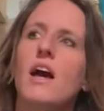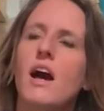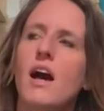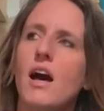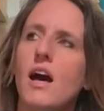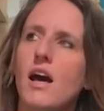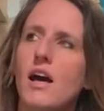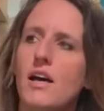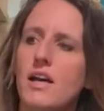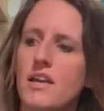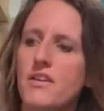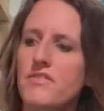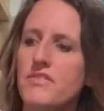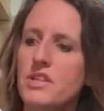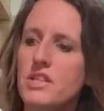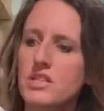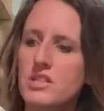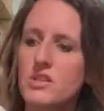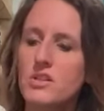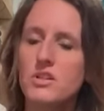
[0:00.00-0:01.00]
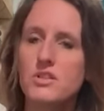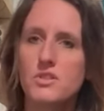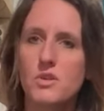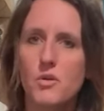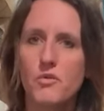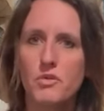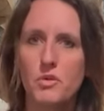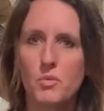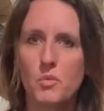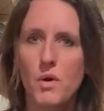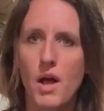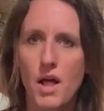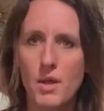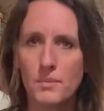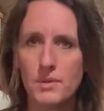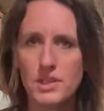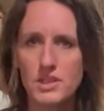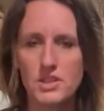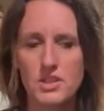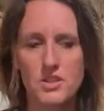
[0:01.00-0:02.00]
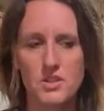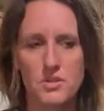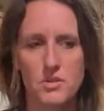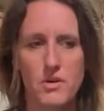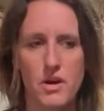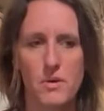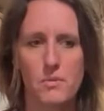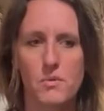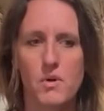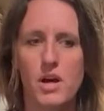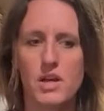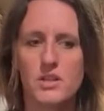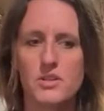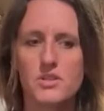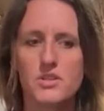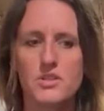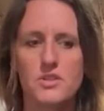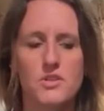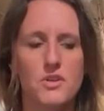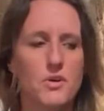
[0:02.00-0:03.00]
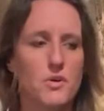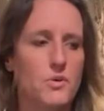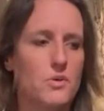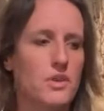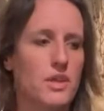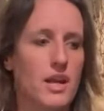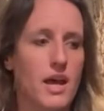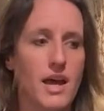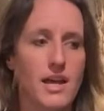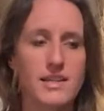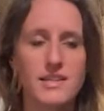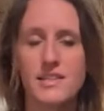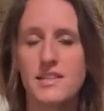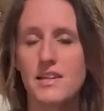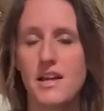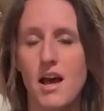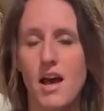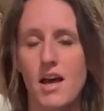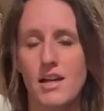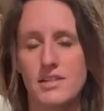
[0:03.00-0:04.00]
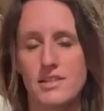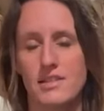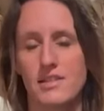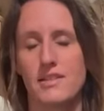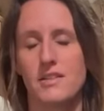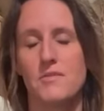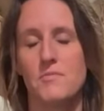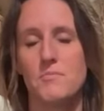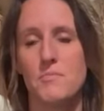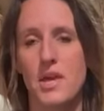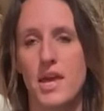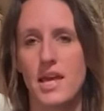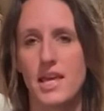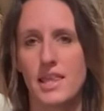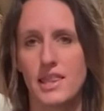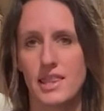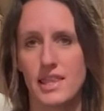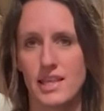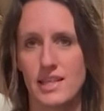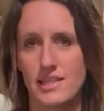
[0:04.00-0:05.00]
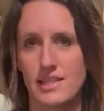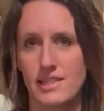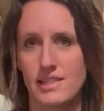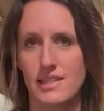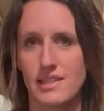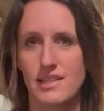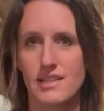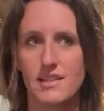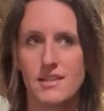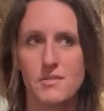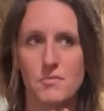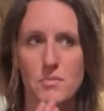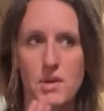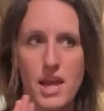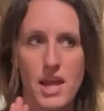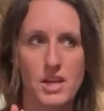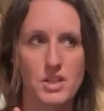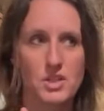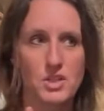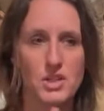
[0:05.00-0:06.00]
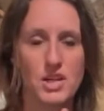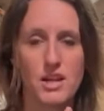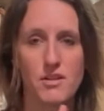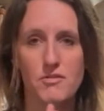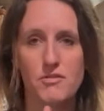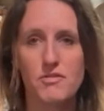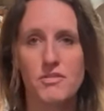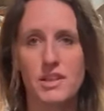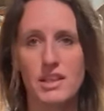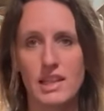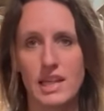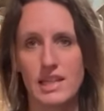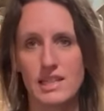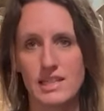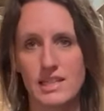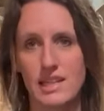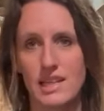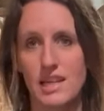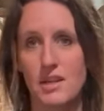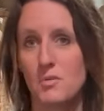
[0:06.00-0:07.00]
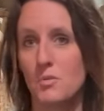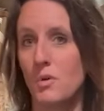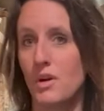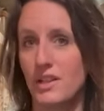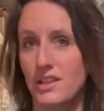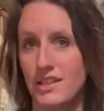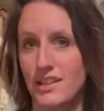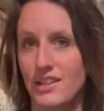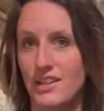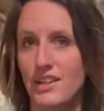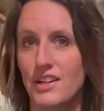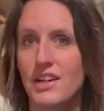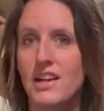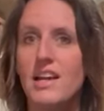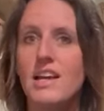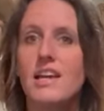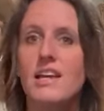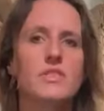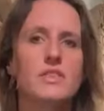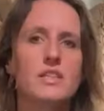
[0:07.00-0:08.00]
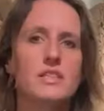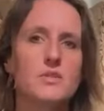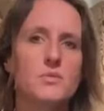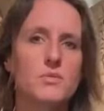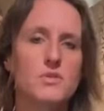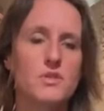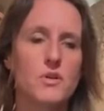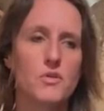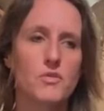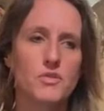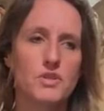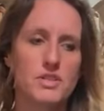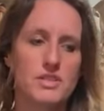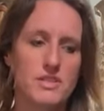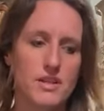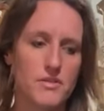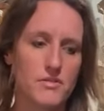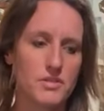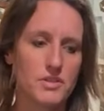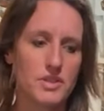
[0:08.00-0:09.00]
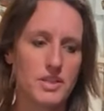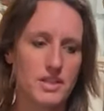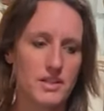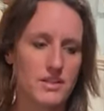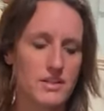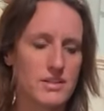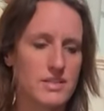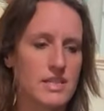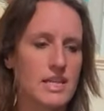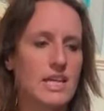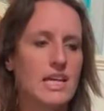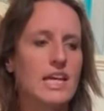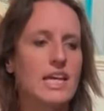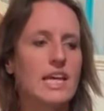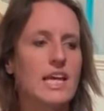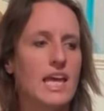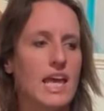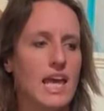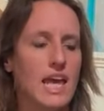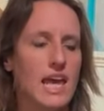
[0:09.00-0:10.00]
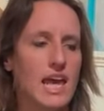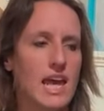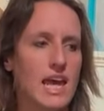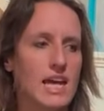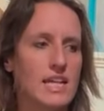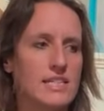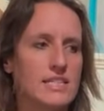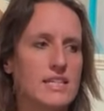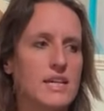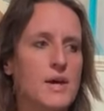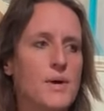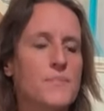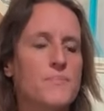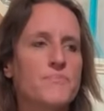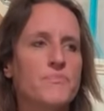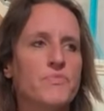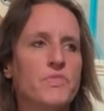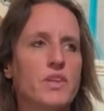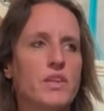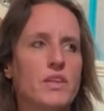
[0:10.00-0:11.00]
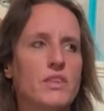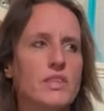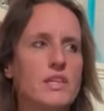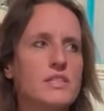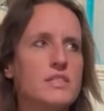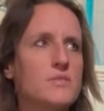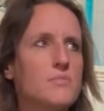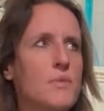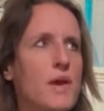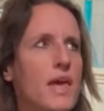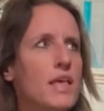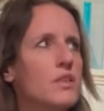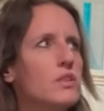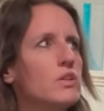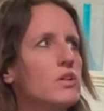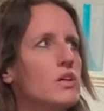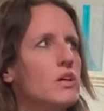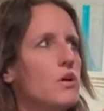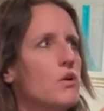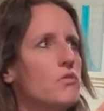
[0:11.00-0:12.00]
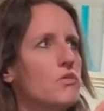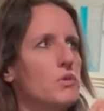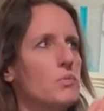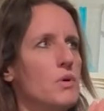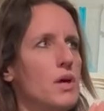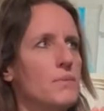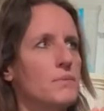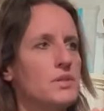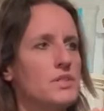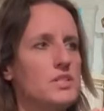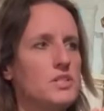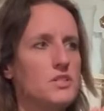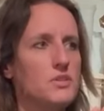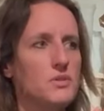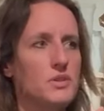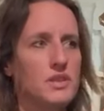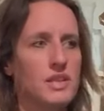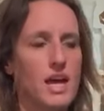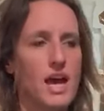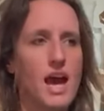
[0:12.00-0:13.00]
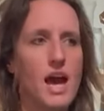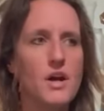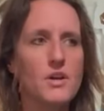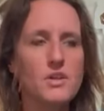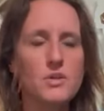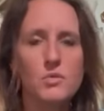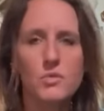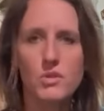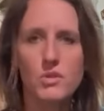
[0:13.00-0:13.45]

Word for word: Uh, if this looks overwhelming to you, I want you to know that I did not make this pantry and fill it in one year. This was over several years and this may look overwhelming to you in that how do you